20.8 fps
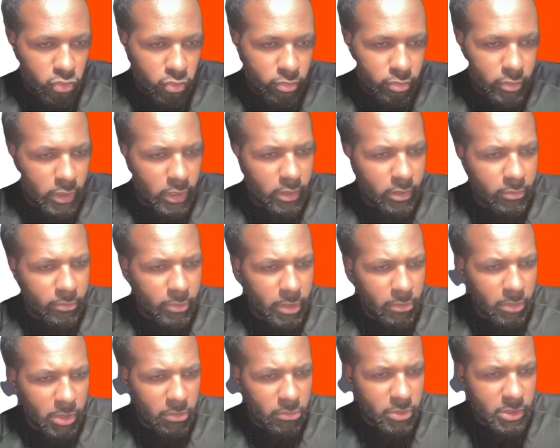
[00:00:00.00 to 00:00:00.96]
No,
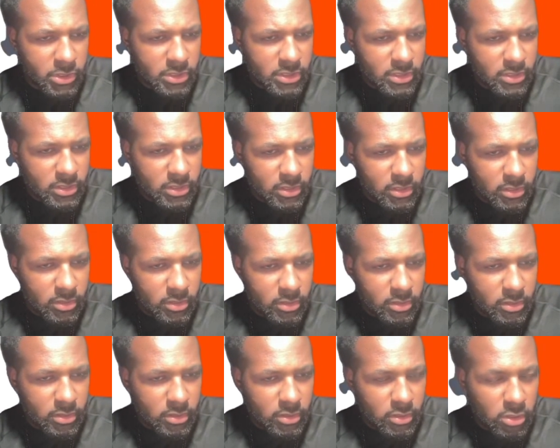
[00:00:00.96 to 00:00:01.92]
wait.
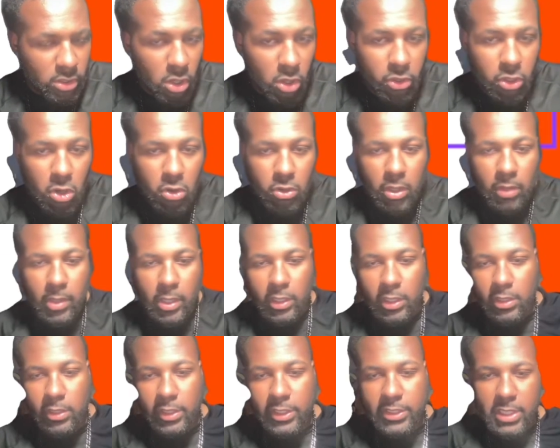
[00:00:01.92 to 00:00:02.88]
No.
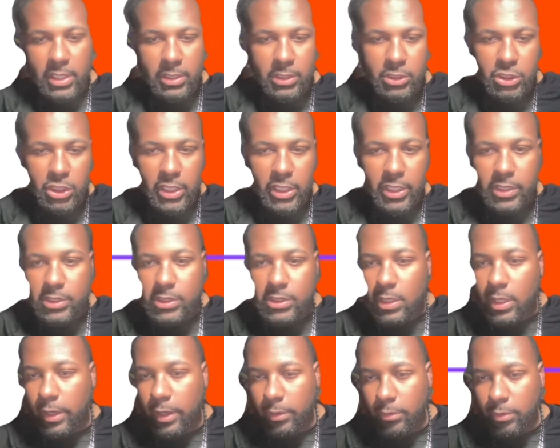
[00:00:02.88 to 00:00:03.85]
Eli's taking the Giants.
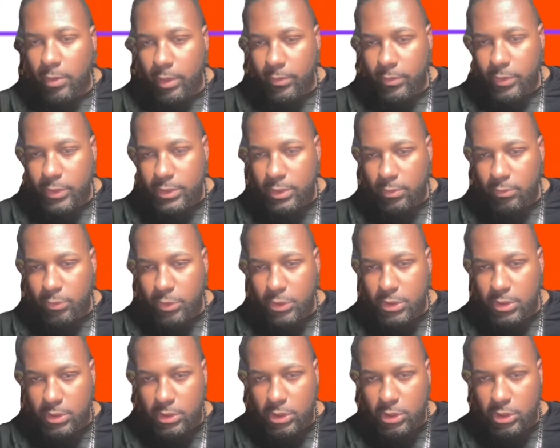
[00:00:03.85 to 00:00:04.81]
I recently
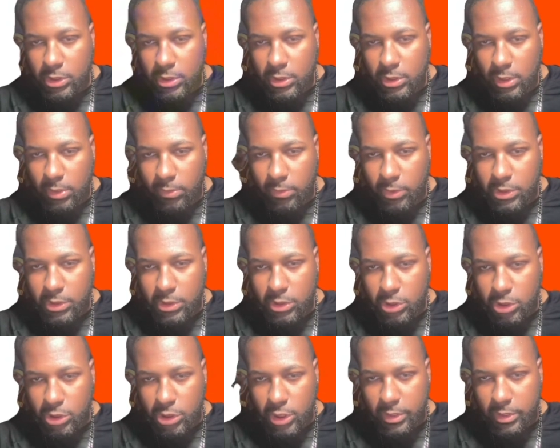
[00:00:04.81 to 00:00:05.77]

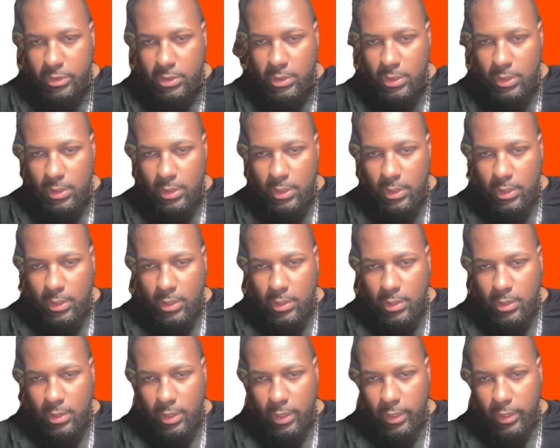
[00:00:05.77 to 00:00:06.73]
just checked.
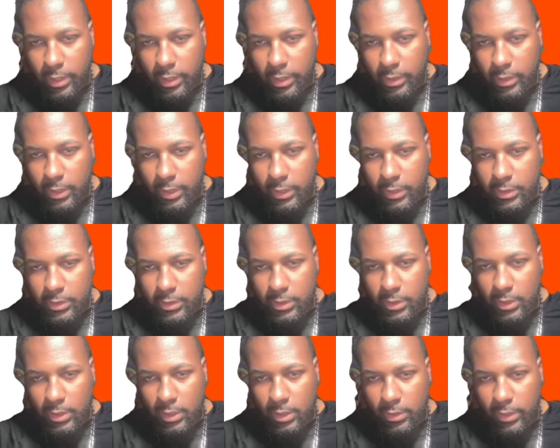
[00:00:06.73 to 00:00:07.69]
Yeah,
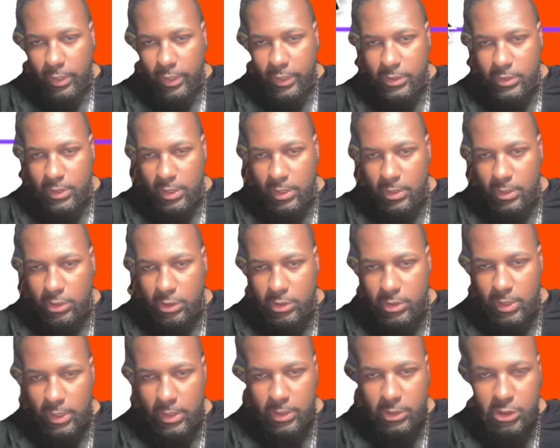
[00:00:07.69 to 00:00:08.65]
he's taking
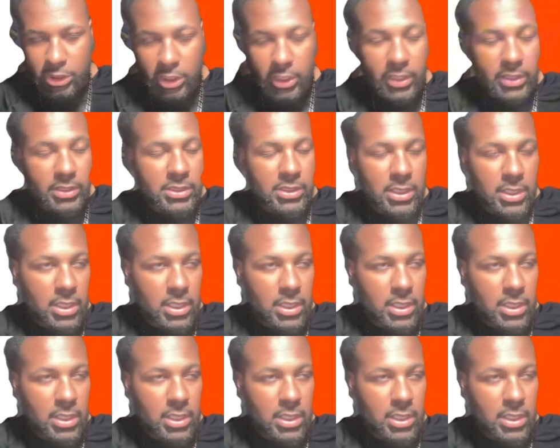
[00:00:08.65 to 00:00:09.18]
the Giants.